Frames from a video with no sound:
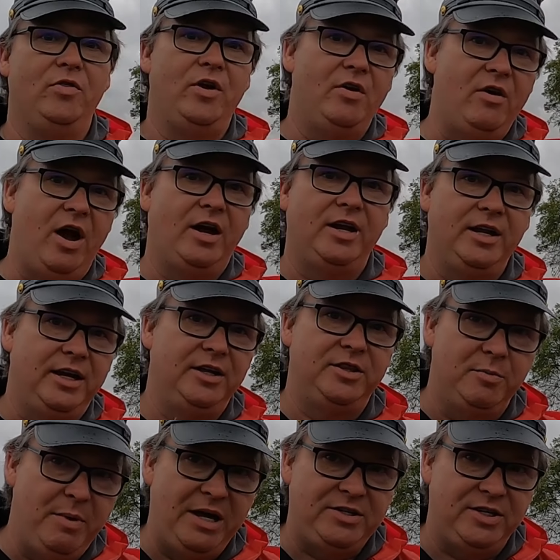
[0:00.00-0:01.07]
they're not going to get
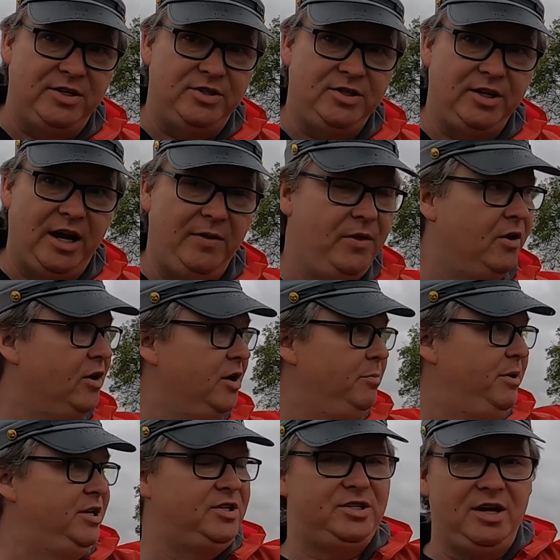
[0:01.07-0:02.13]
the message, and they're going
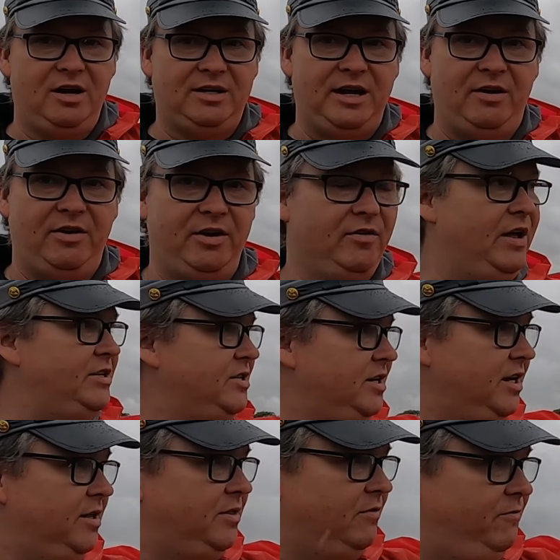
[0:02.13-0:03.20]
to be stuck down here. That's
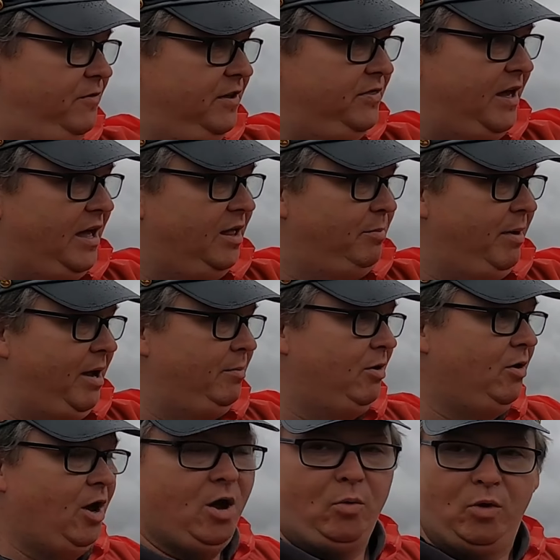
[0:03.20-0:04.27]
going to get the 5th
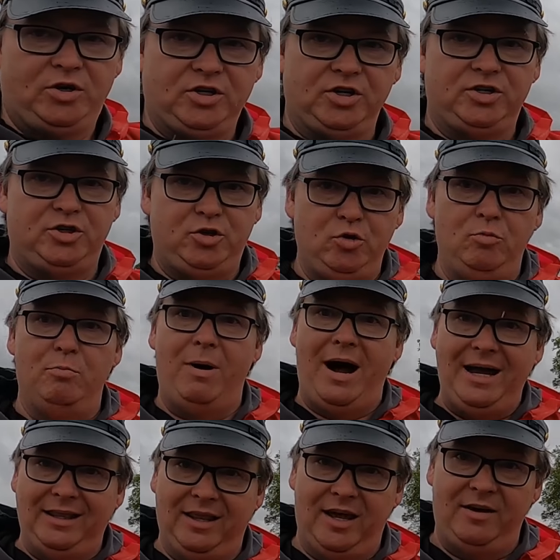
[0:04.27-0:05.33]
Alabama, which is to
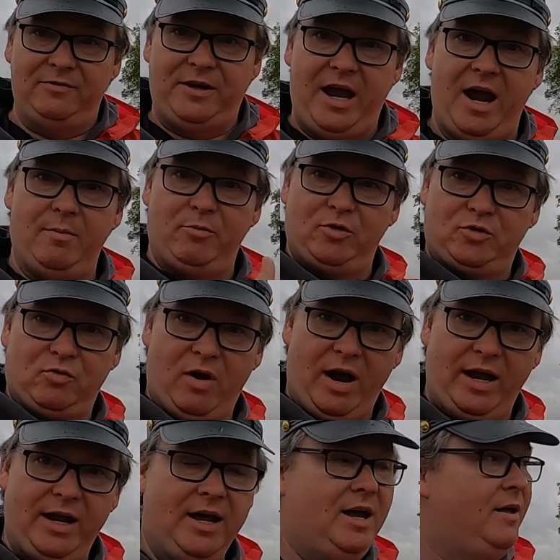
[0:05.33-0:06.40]
my left, camera's
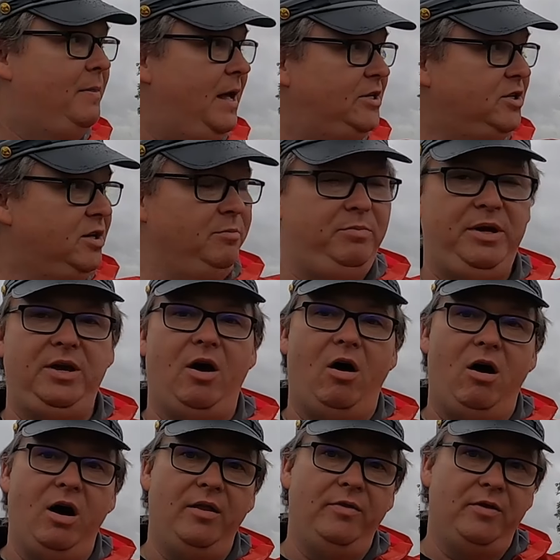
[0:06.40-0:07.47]
right. That's going to be
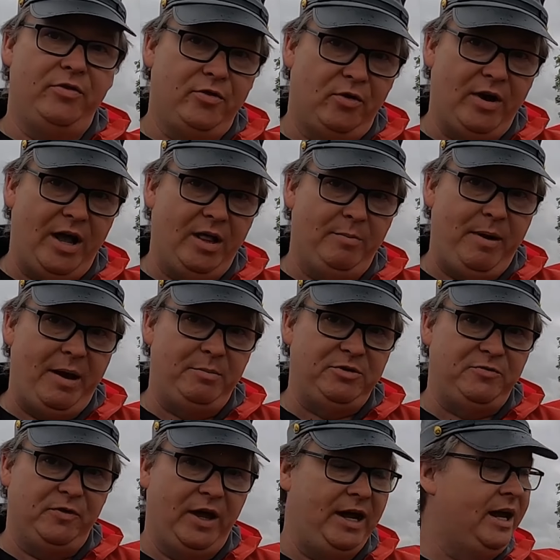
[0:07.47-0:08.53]
on the 3rd
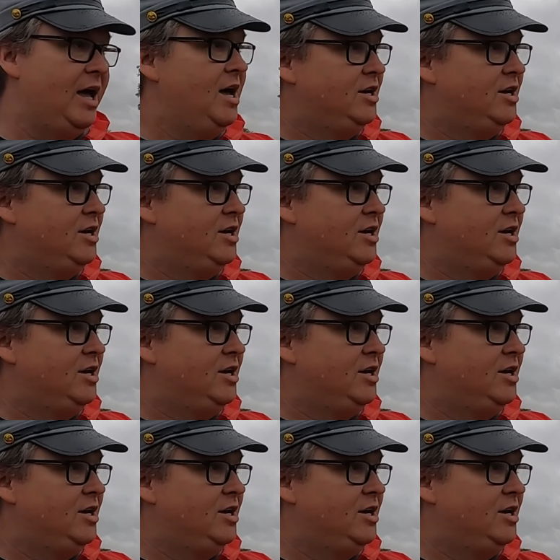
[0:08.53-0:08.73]
Alabama's flank.